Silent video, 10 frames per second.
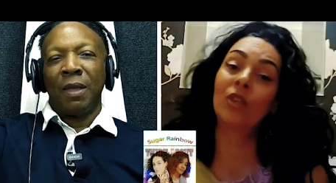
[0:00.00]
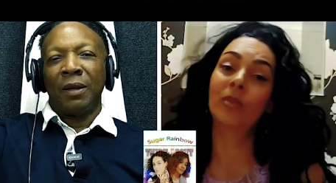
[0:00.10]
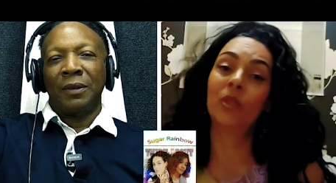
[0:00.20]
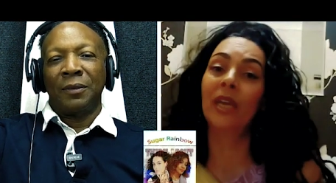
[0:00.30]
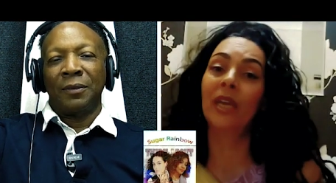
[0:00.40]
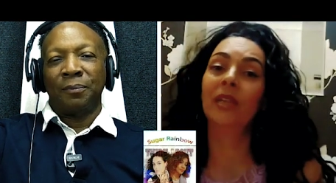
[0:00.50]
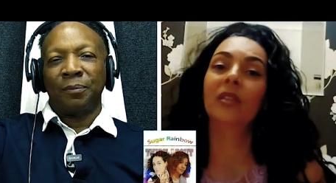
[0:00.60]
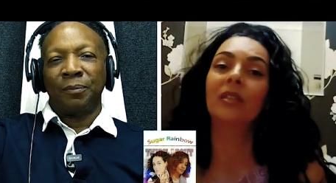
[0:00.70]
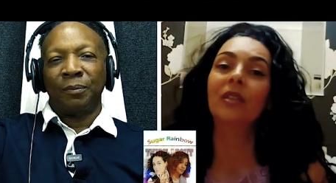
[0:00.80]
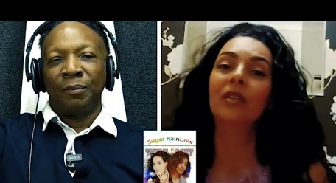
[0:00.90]

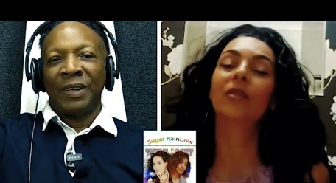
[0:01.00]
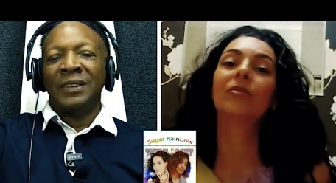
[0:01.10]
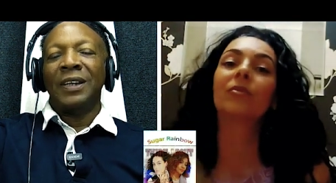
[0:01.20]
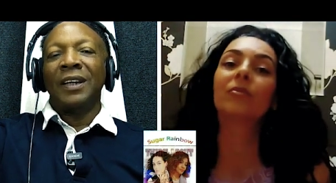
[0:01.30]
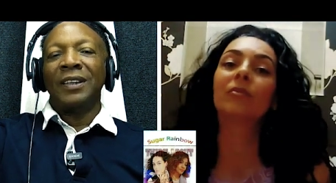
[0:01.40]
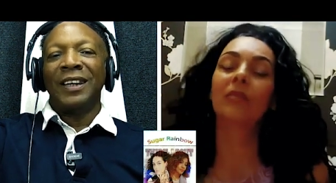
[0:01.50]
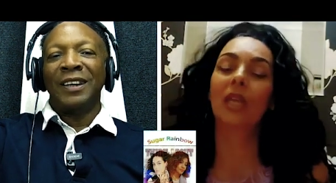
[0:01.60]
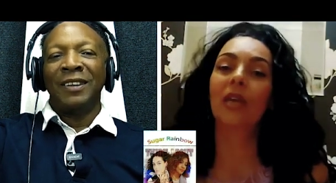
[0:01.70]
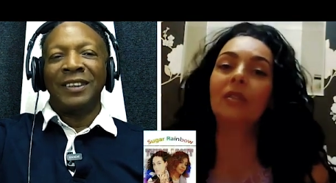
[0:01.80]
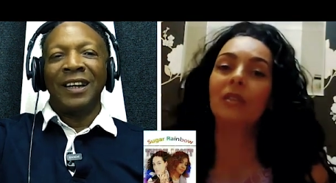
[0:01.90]
Speaker 1: NWA, you know.
Speaker 2: Yeah,
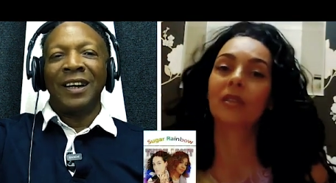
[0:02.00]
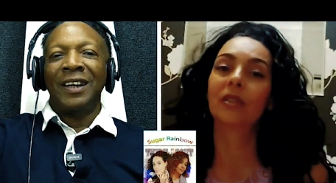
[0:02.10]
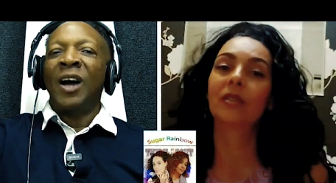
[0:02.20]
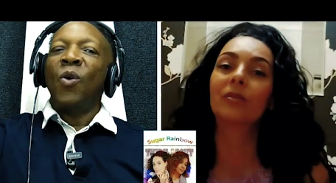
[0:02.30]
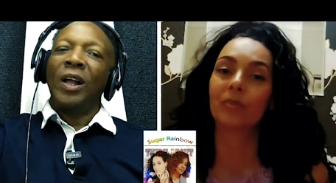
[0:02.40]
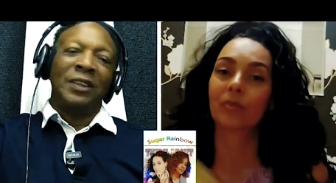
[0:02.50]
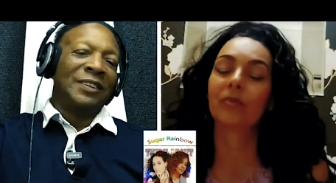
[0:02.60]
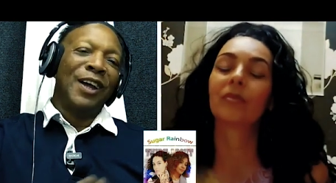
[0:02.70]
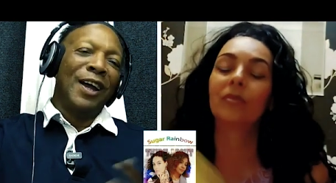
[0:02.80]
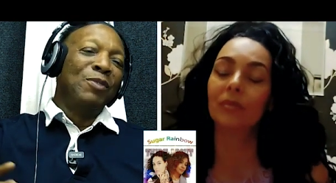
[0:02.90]
yeah, yes. yeah. Well,
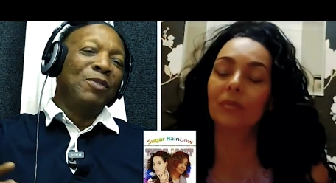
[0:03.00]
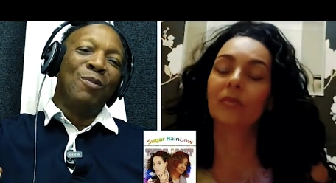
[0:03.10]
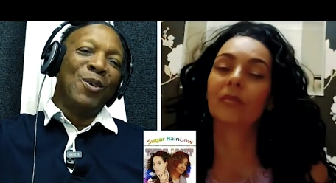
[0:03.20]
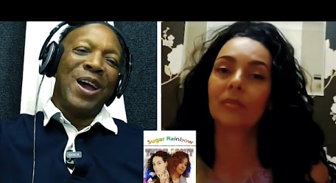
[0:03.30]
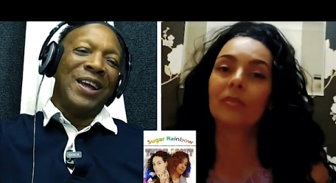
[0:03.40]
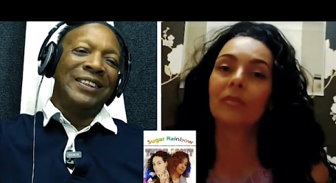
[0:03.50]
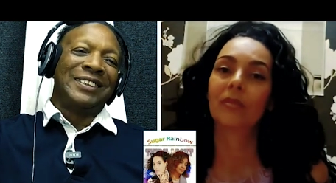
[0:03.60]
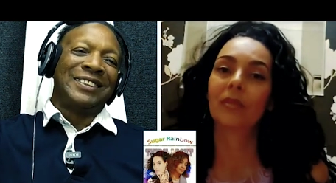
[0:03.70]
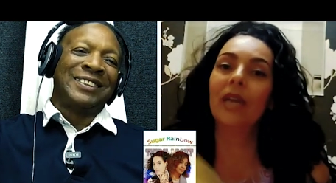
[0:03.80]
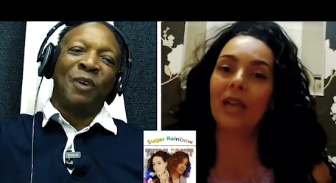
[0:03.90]
NWA
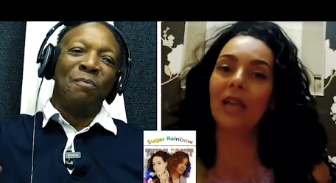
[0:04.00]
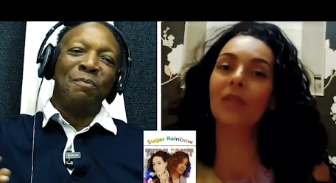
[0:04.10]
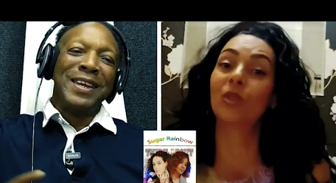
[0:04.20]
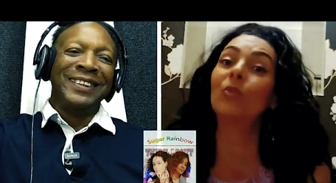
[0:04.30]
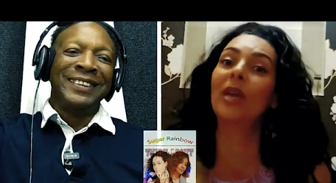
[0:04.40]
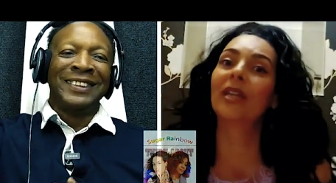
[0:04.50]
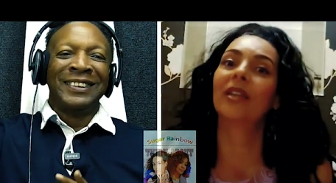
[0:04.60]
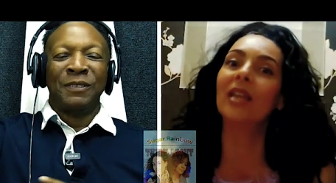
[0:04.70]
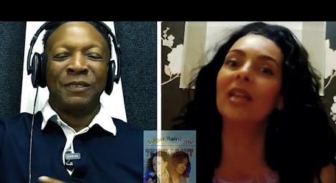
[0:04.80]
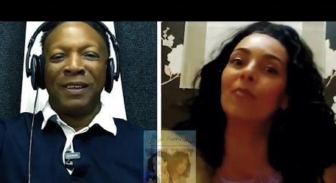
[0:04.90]
is for me.
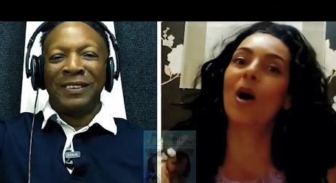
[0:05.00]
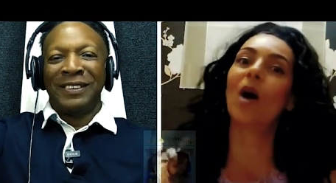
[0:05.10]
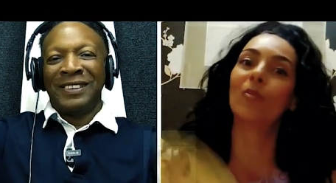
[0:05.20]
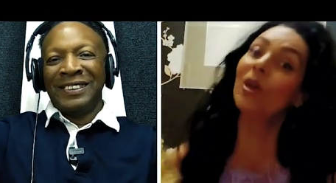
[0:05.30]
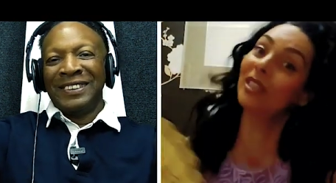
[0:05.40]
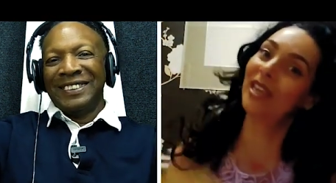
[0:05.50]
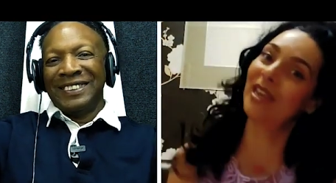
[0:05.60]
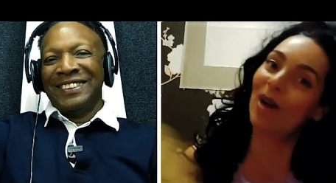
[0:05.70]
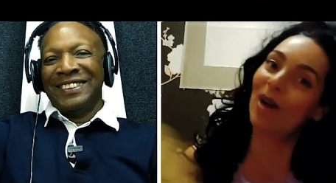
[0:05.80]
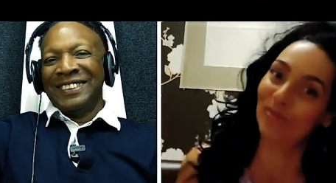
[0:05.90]
Speaker 1: When hip hop
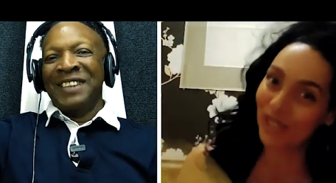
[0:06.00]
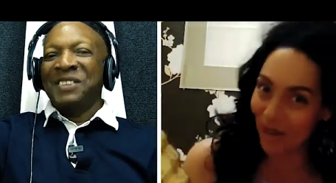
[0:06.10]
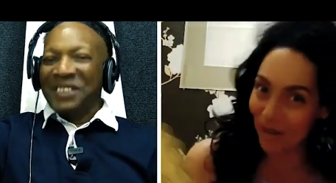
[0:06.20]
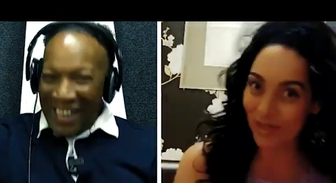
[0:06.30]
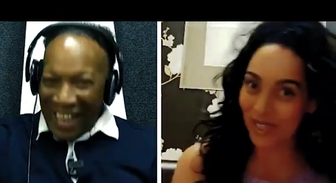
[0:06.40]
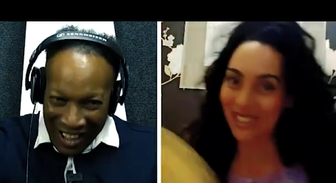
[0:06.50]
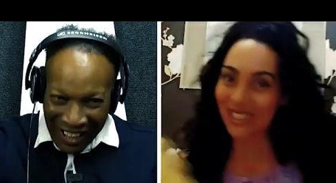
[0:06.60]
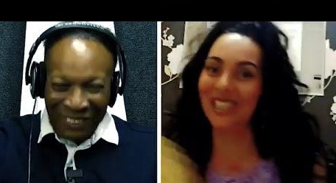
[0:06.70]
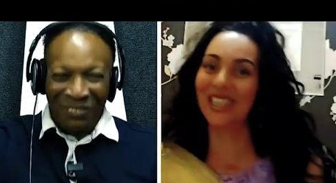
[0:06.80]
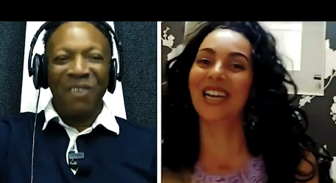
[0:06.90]
was hip hop, you know. Yeah.